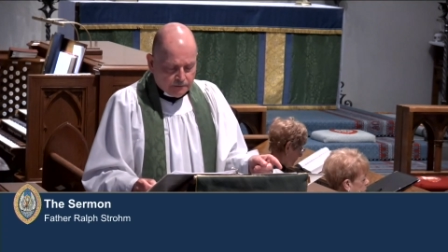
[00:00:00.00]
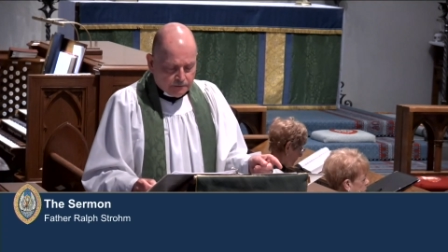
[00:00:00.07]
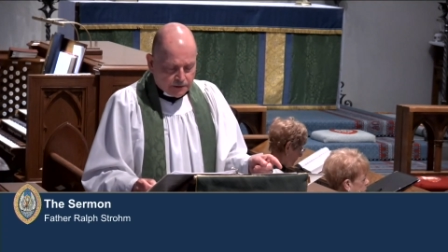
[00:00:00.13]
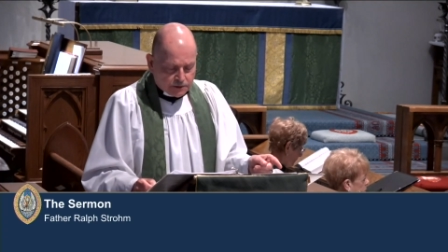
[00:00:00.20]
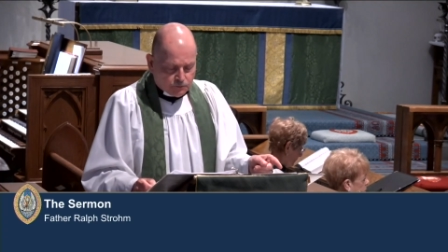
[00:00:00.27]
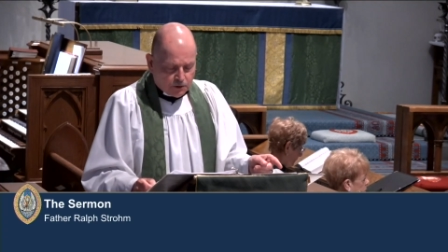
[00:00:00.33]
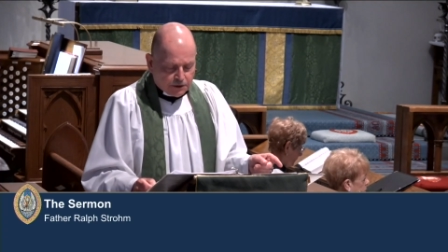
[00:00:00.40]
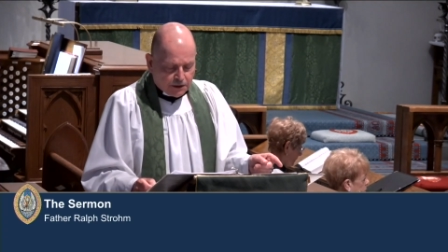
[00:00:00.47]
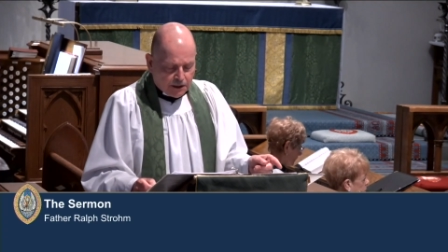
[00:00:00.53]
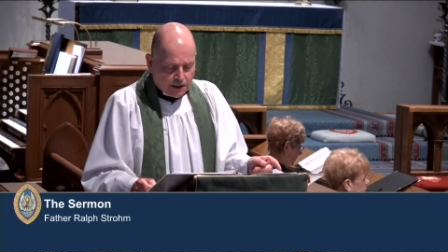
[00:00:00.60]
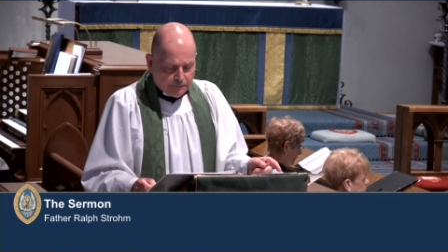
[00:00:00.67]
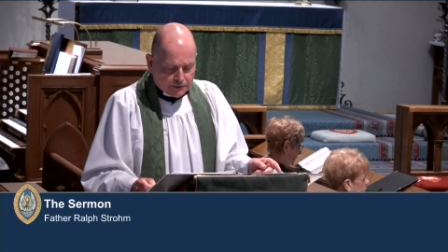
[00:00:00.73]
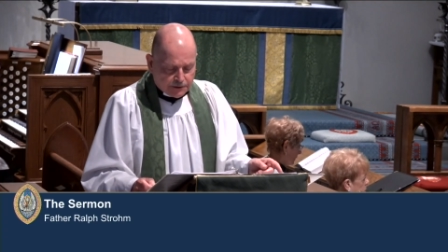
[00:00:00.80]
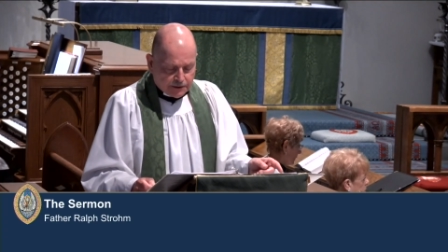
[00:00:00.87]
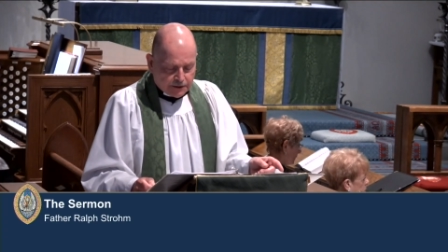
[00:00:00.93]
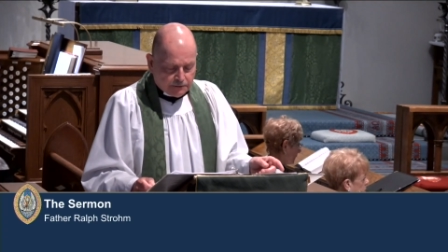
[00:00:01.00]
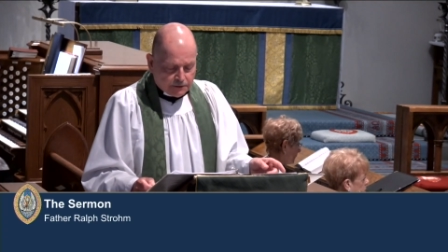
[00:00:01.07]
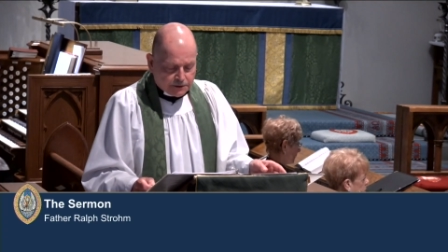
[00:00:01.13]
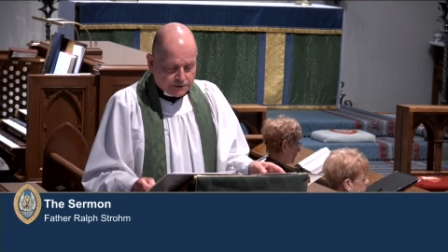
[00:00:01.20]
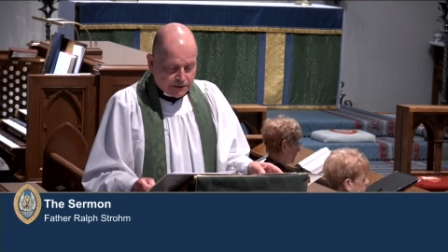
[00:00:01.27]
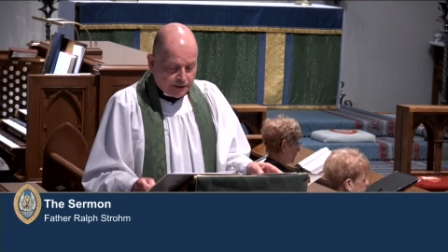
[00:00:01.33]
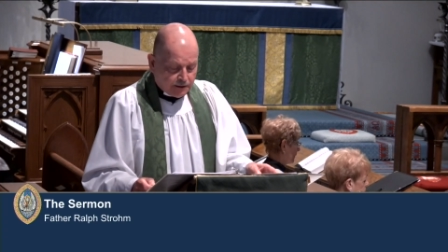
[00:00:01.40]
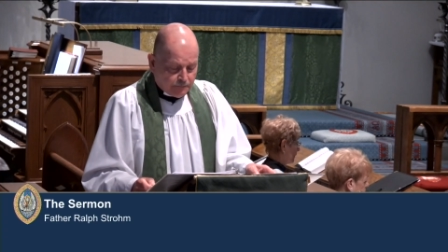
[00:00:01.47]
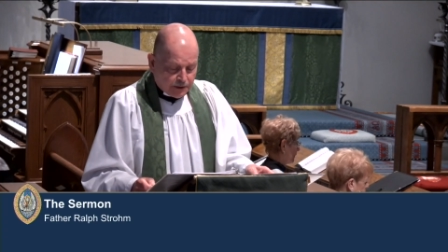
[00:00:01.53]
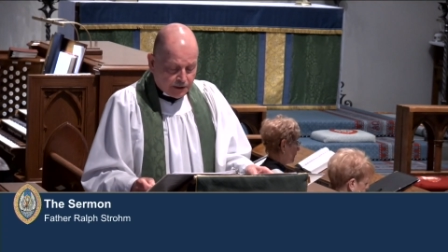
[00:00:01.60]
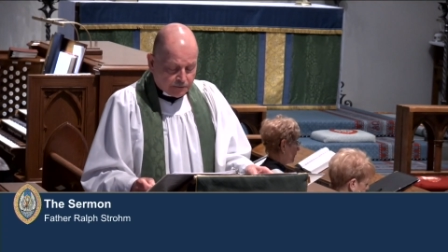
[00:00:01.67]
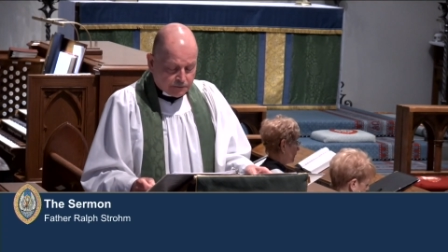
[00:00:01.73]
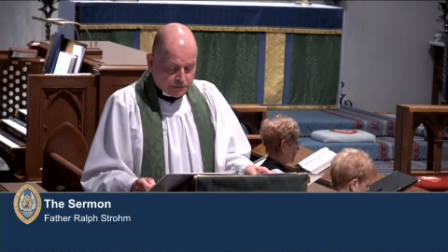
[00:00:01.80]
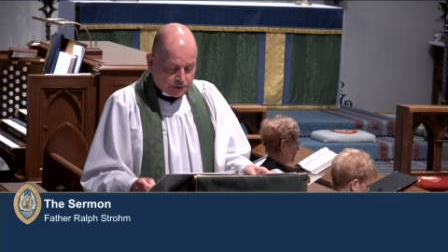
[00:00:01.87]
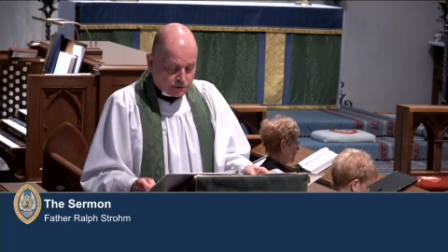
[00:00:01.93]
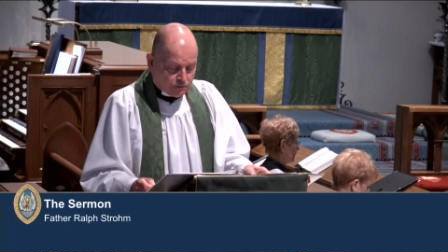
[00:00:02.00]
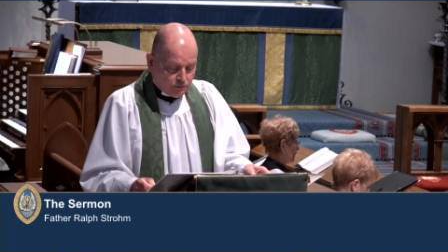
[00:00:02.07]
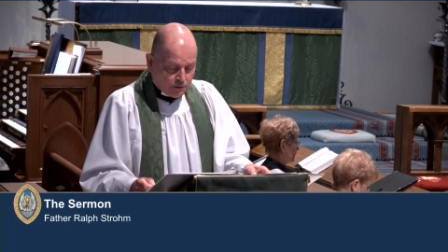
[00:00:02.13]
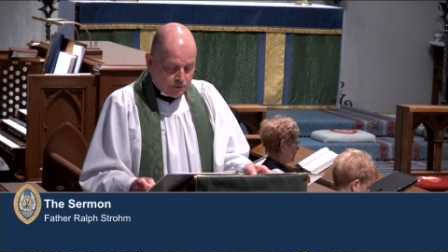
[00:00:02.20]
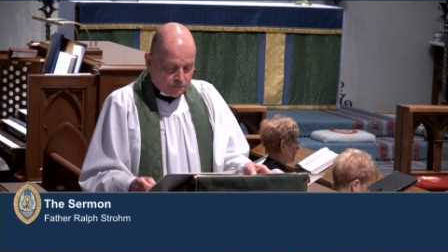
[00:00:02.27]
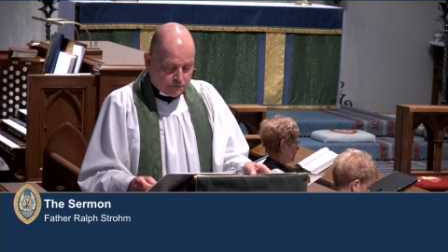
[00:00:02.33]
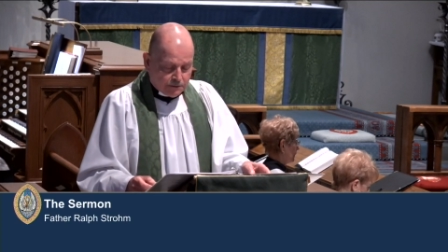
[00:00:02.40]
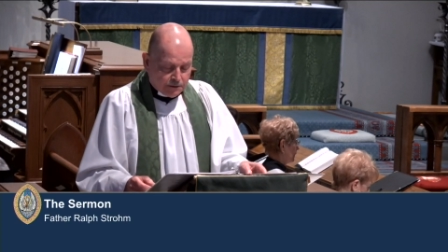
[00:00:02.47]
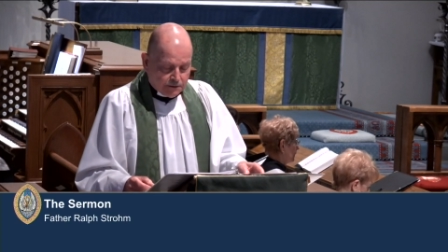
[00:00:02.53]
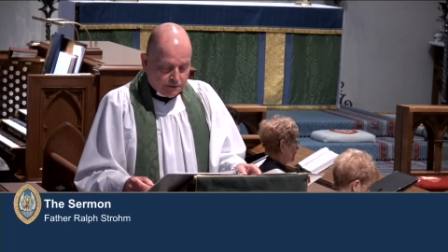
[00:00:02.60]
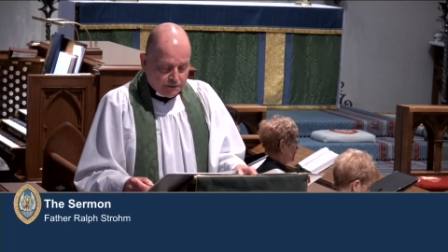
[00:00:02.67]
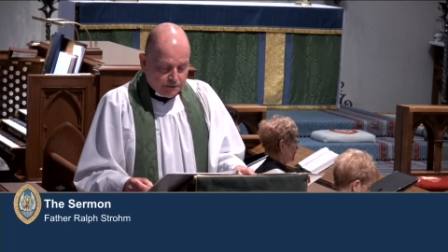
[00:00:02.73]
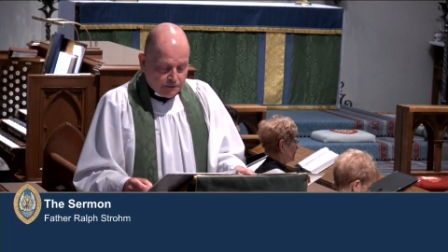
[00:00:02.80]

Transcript: As one commentator has said about this, quote,